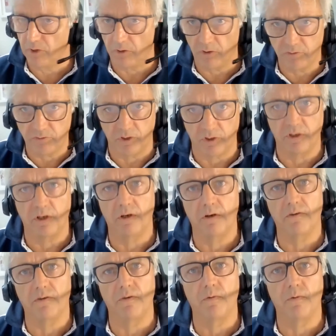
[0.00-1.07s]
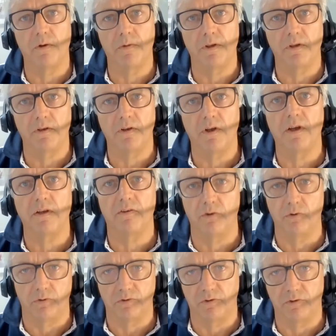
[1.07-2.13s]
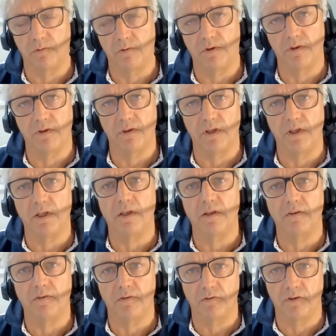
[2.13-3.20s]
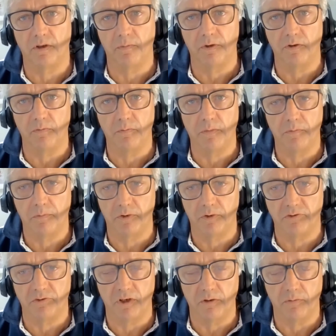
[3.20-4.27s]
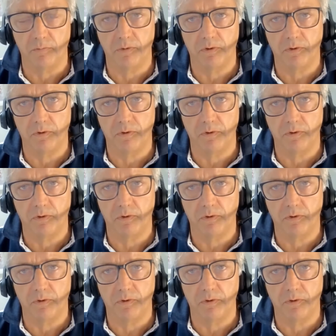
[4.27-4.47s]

certainly a lot of the women that I talk to within the E2W membership